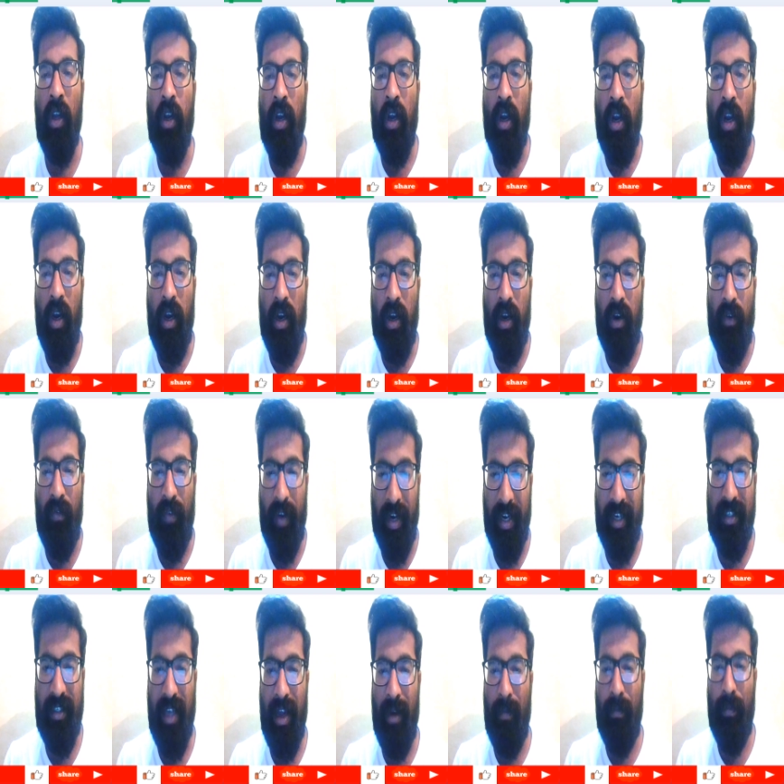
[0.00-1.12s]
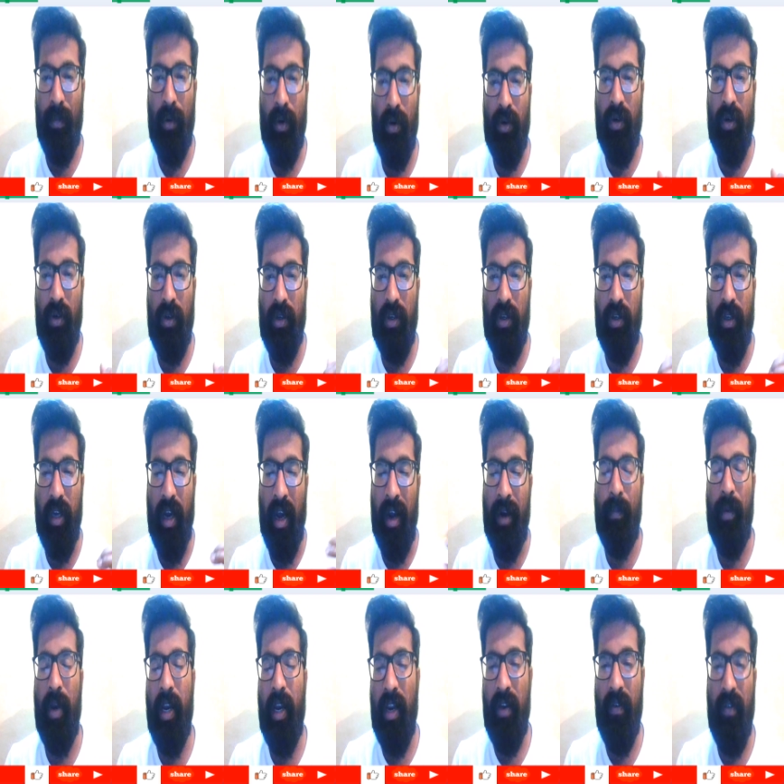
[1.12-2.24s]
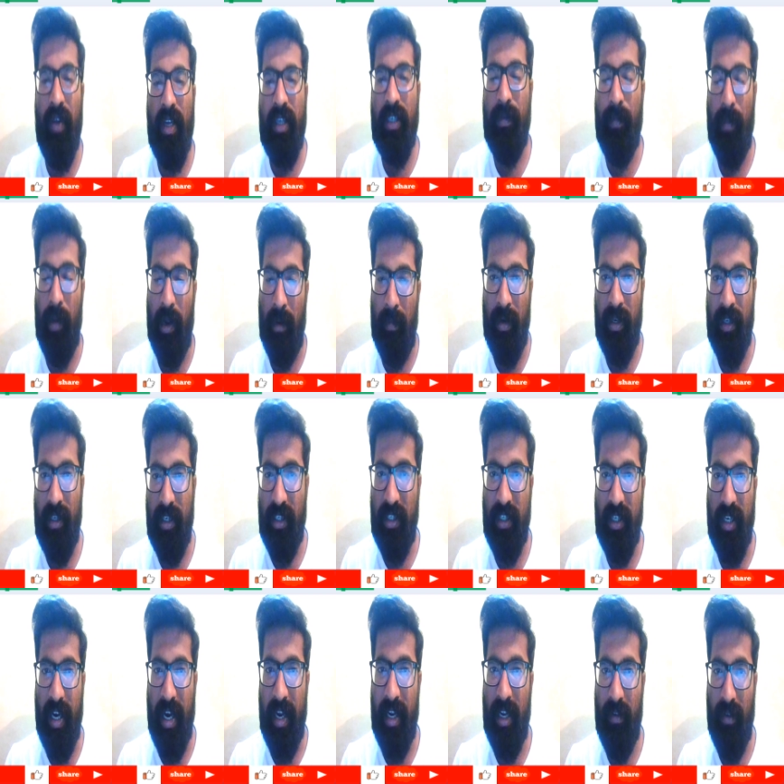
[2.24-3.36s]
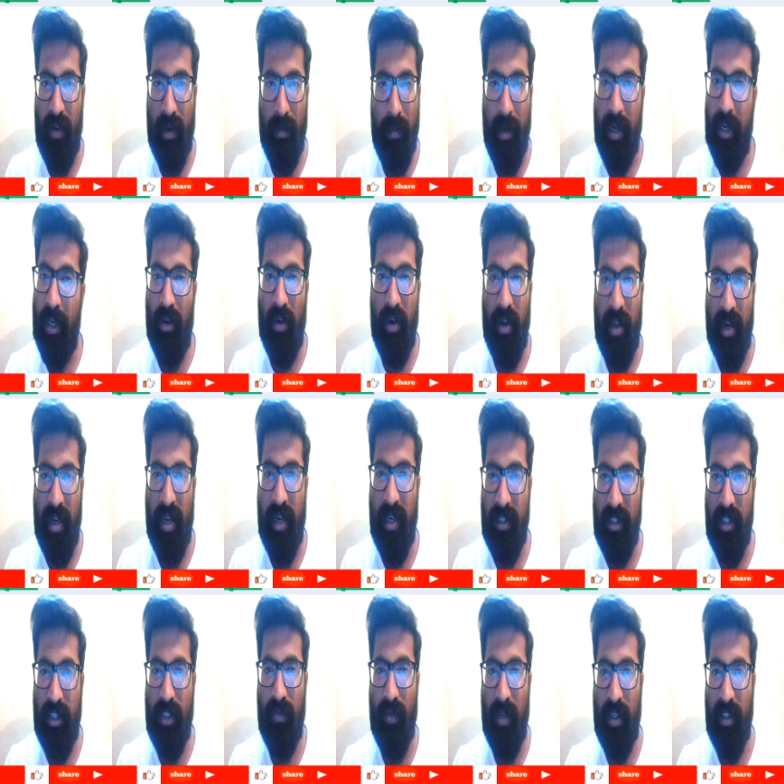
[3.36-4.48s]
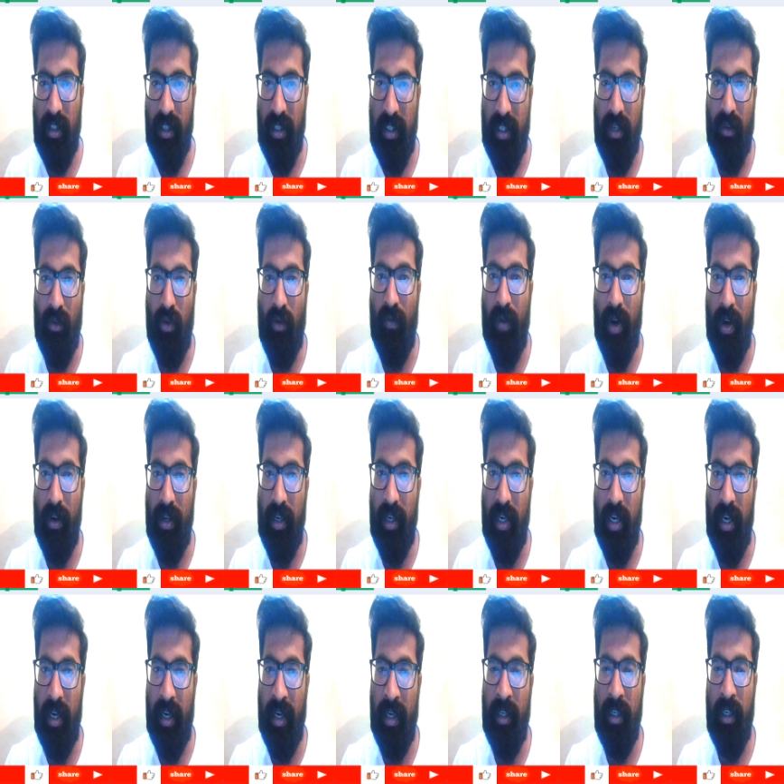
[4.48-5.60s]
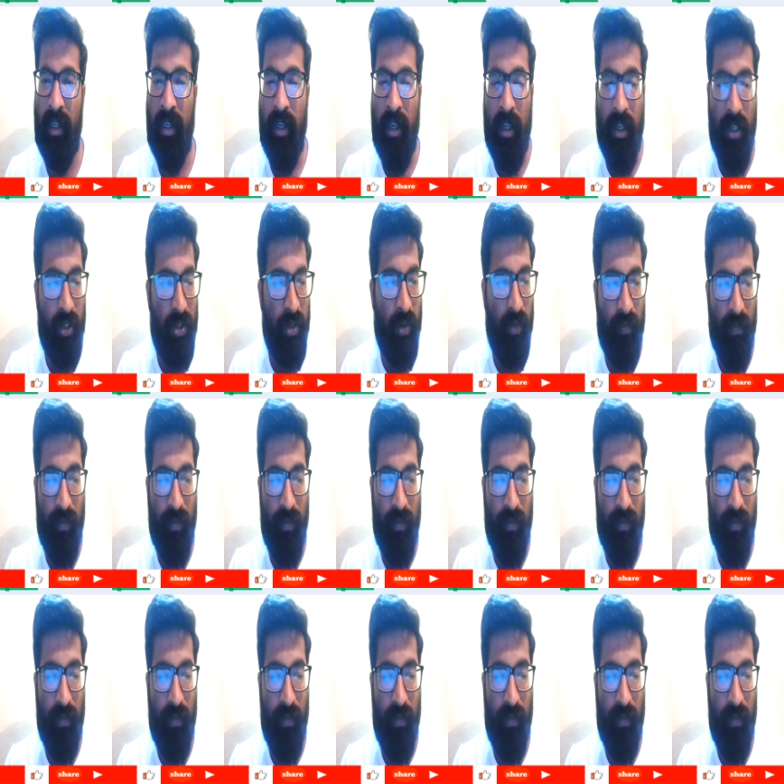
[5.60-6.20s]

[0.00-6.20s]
For example, on previous payment history, I given pre-call analysis for this CO5 denial, right? So